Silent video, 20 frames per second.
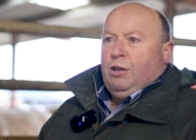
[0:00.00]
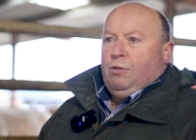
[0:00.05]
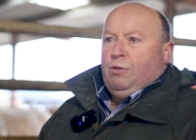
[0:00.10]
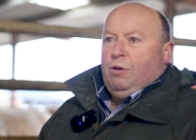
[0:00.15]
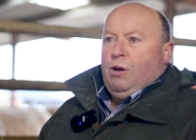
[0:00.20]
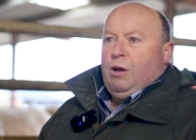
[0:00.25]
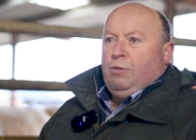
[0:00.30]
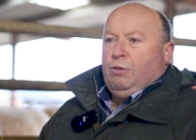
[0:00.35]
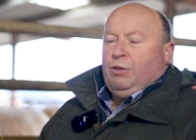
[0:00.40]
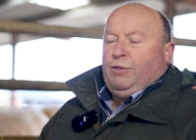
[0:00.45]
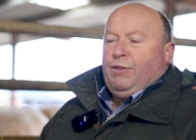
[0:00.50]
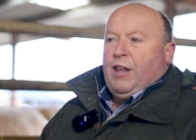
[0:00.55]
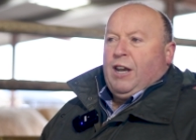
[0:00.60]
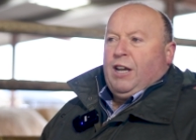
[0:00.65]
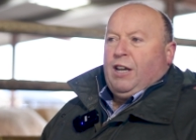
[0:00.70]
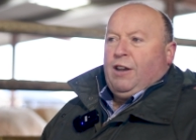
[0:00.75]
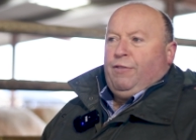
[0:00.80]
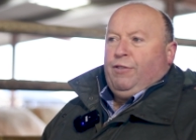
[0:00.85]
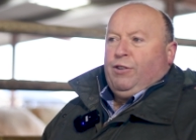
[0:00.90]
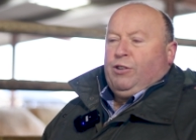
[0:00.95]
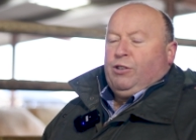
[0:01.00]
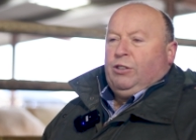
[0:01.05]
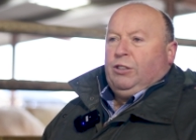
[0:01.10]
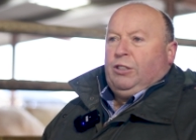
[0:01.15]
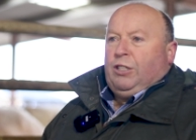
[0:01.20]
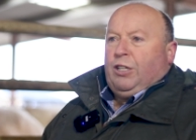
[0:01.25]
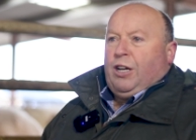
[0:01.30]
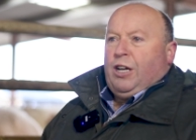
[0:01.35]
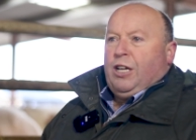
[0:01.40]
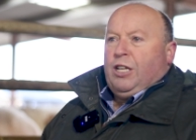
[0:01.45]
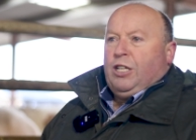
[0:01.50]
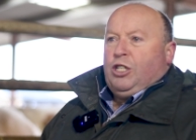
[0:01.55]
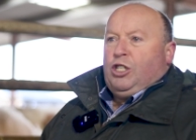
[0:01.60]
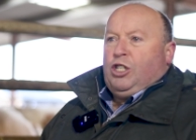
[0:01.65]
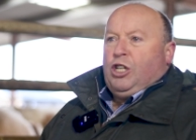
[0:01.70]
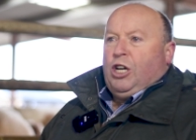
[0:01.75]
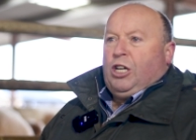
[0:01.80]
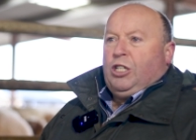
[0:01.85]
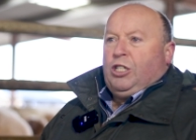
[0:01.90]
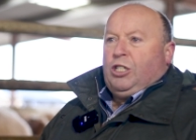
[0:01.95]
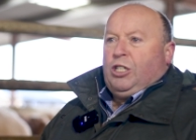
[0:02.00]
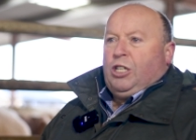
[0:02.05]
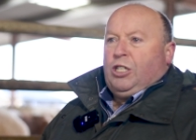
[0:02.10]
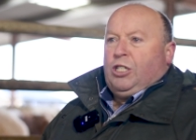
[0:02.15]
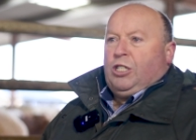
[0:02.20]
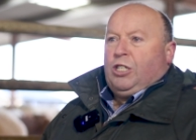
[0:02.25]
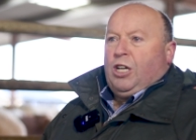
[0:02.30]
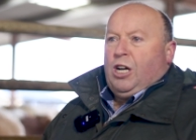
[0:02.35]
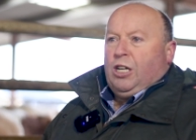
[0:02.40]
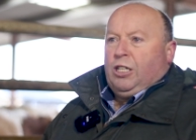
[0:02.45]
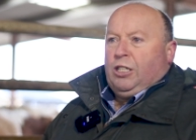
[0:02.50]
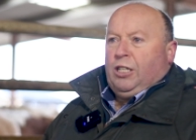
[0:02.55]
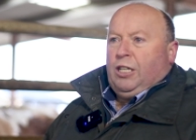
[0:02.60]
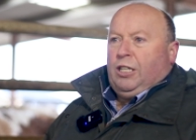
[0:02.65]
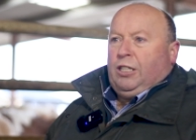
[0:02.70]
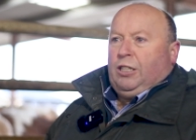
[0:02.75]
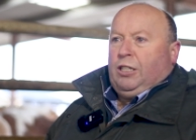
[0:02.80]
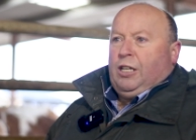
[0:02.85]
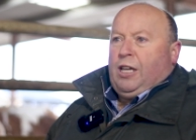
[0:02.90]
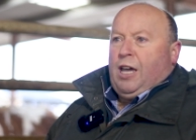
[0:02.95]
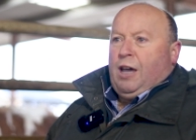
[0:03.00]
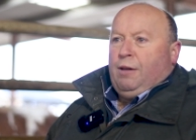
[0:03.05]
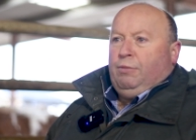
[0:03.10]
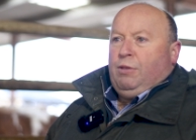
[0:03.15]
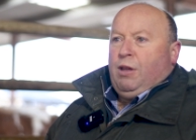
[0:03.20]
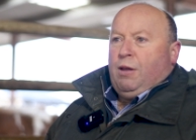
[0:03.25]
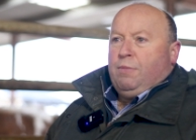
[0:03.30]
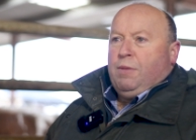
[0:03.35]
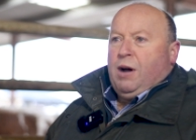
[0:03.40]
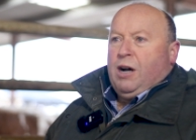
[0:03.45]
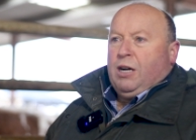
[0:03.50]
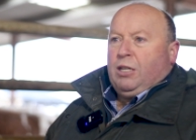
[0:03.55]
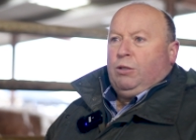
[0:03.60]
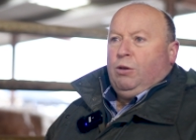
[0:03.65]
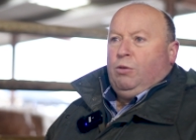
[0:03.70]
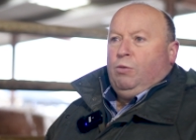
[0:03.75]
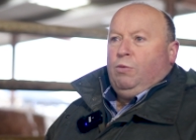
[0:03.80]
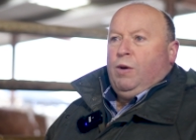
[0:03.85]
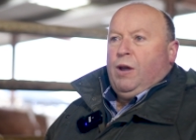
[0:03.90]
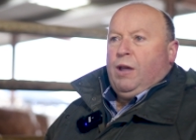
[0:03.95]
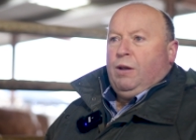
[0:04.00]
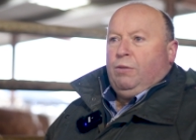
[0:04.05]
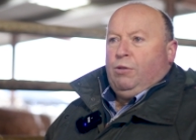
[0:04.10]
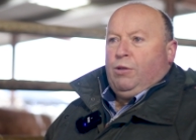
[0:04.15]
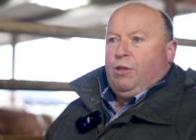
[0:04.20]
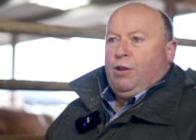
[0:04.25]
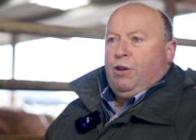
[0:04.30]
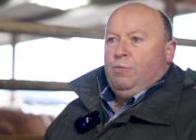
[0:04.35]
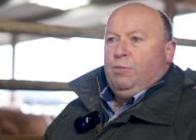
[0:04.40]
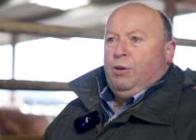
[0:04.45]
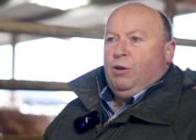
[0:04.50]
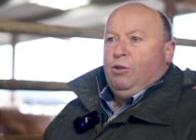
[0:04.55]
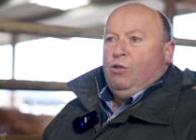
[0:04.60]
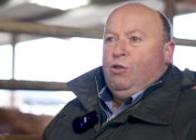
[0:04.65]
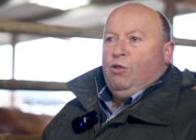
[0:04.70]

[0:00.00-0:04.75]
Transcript: It was very difficult to try and judge exactly to get them to their maximum weight without being